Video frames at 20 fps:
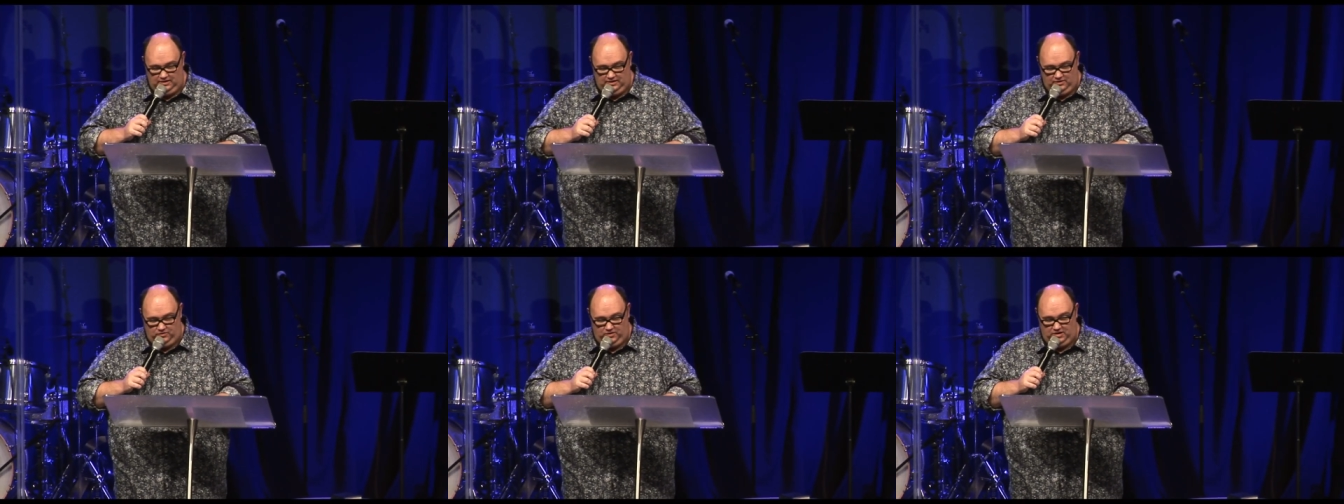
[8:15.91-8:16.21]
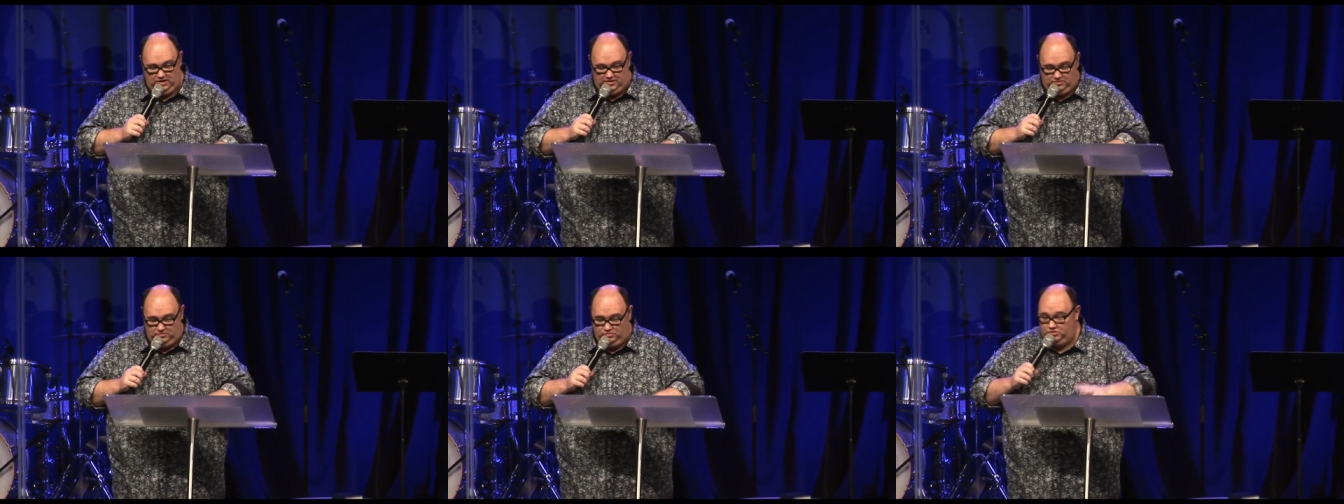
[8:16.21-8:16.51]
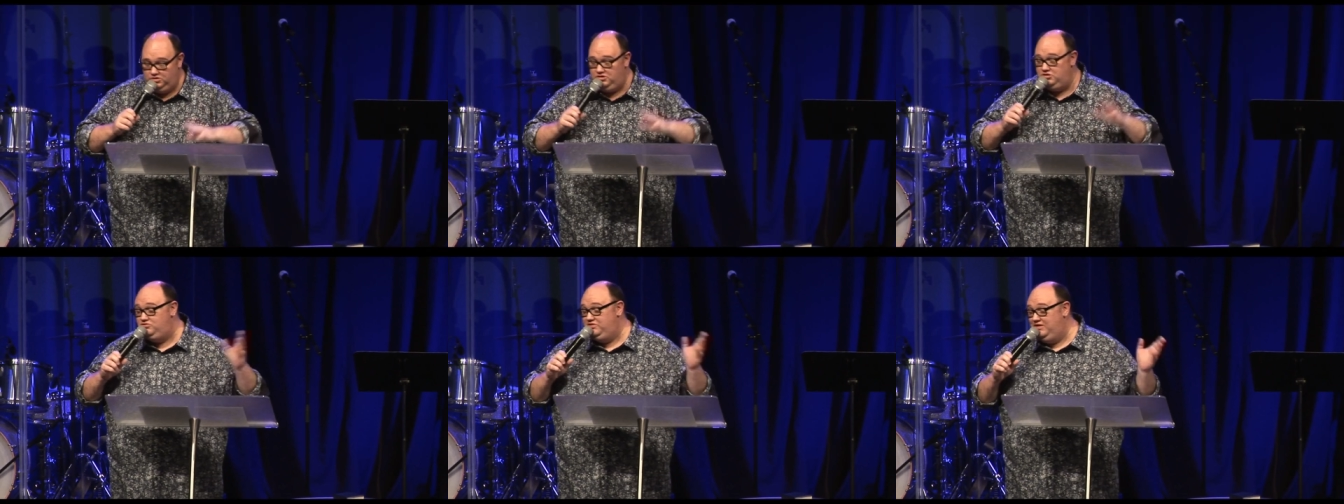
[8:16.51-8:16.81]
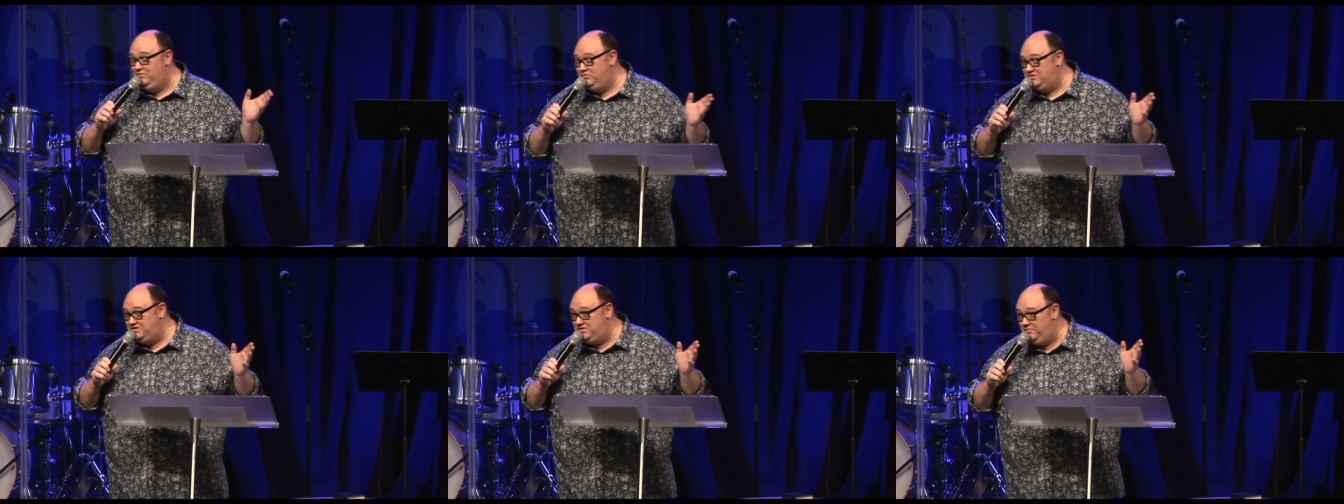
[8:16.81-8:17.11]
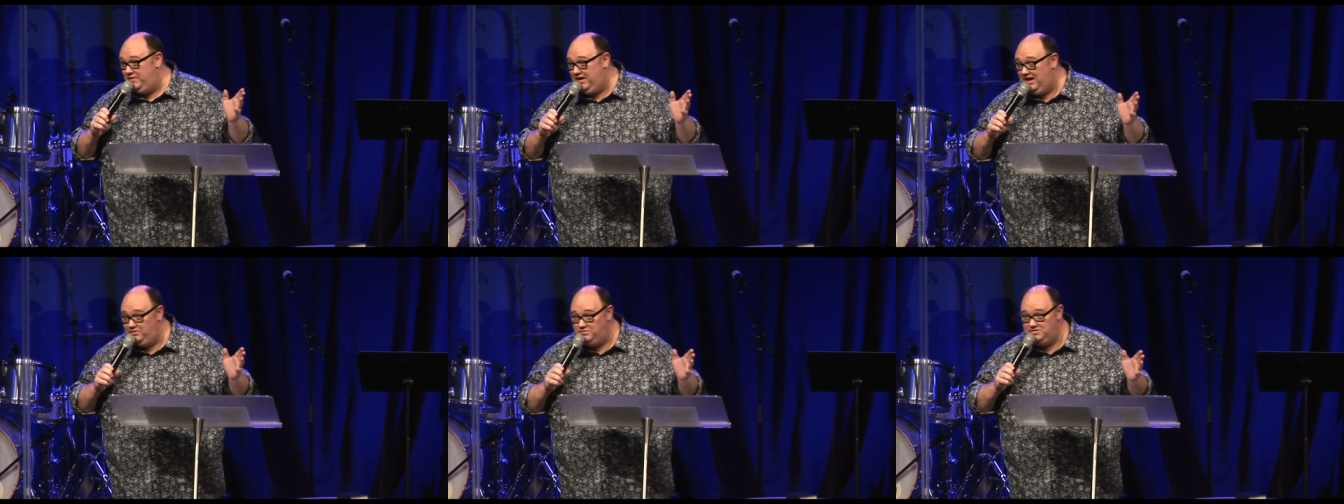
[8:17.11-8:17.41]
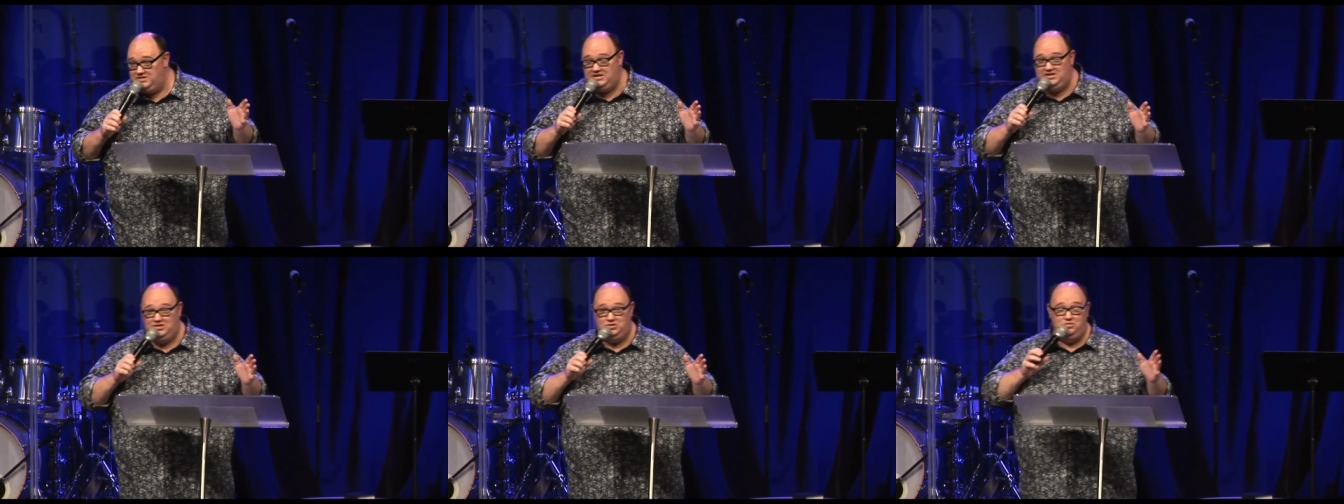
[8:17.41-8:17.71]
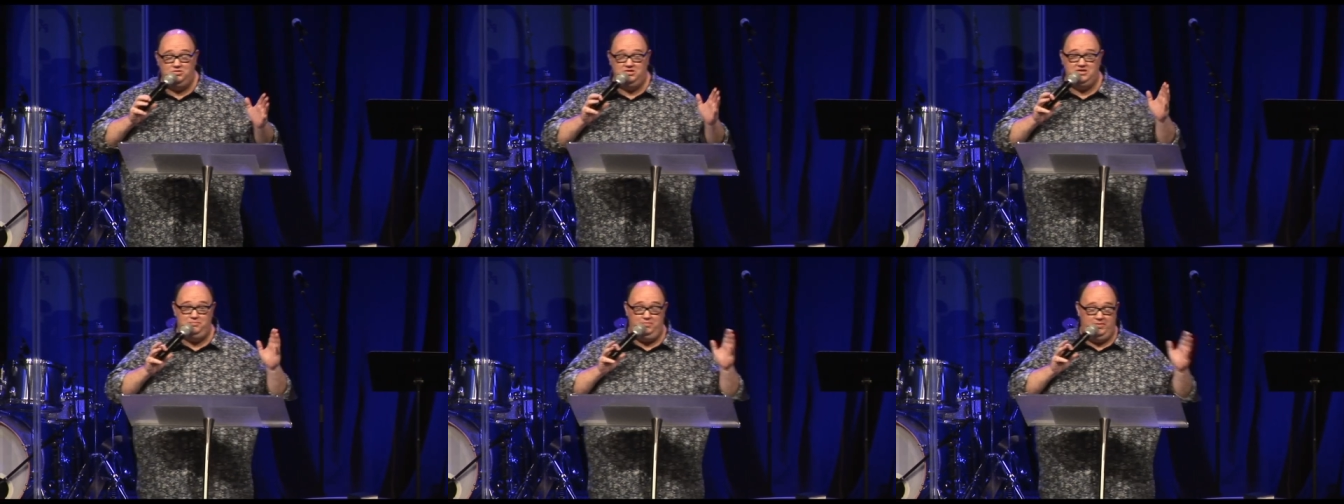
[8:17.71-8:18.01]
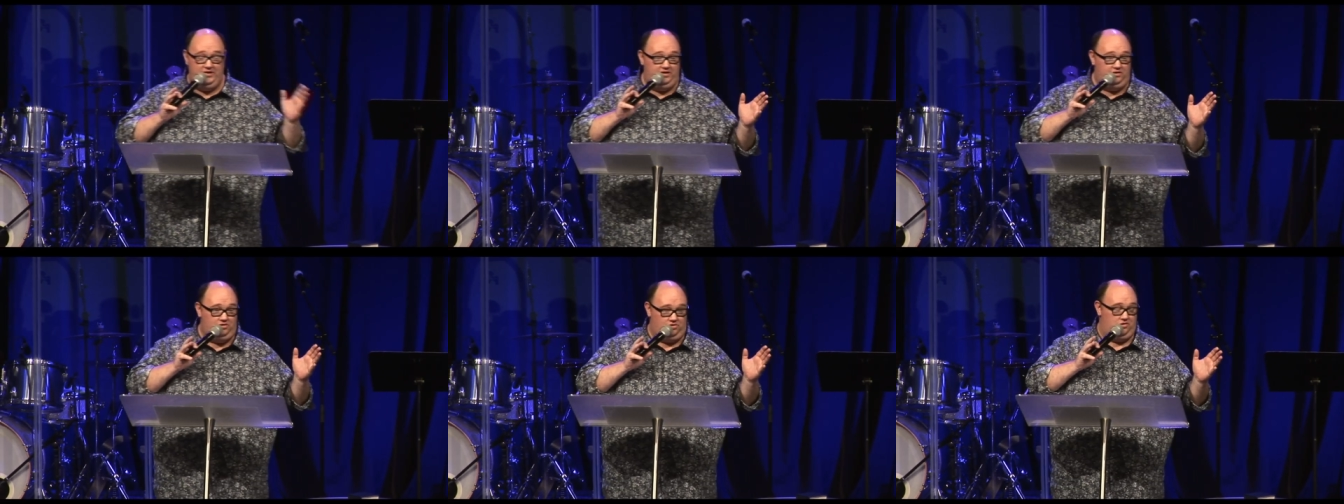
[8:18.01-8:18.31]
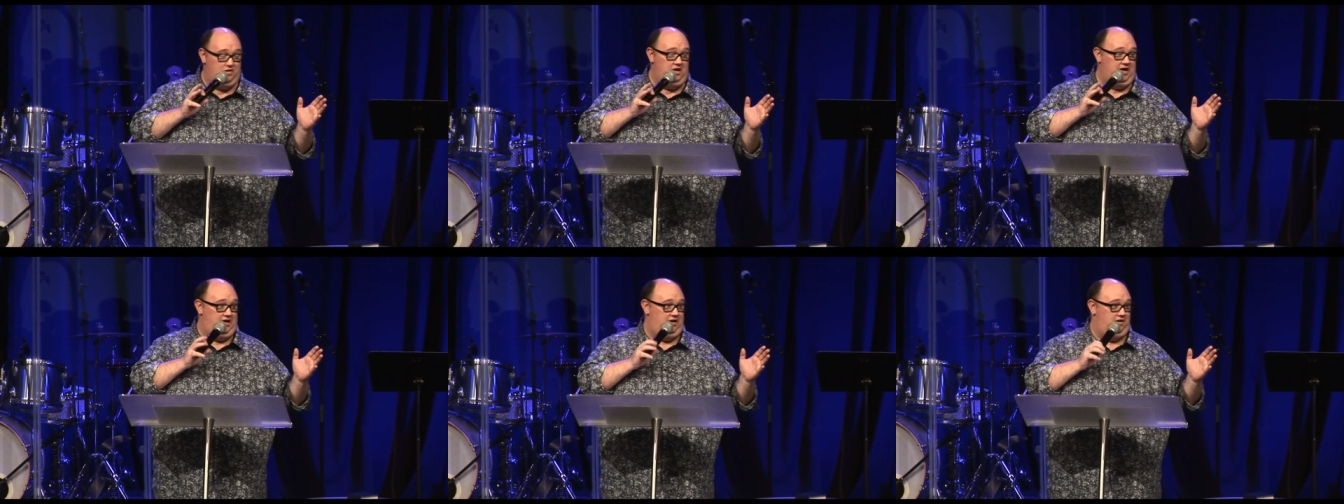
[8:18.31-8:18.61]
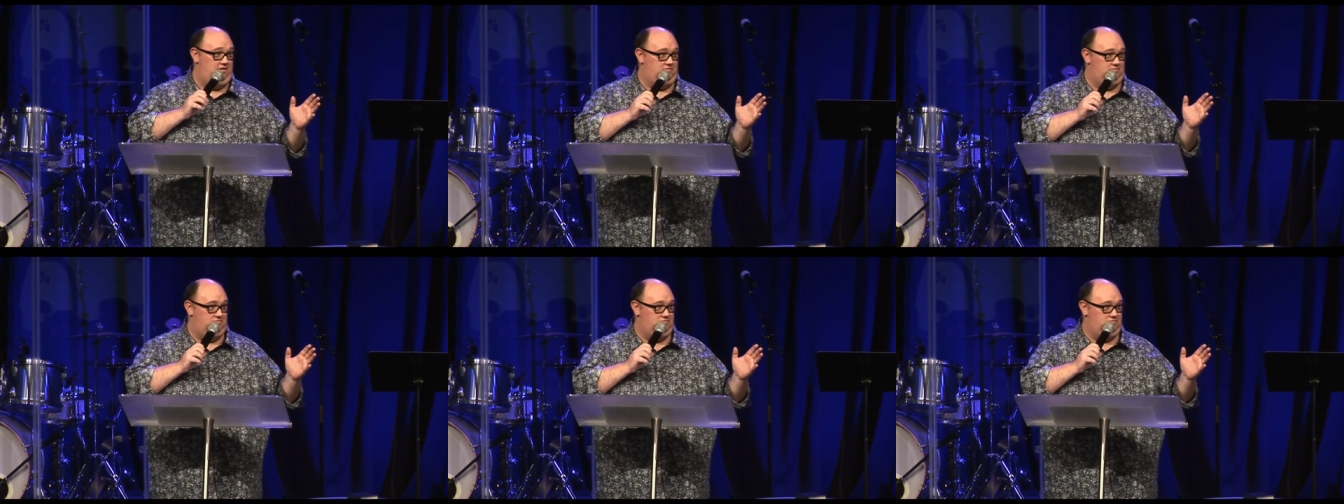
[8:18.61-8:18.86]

what, the, what the dream was about was he saw this big tree.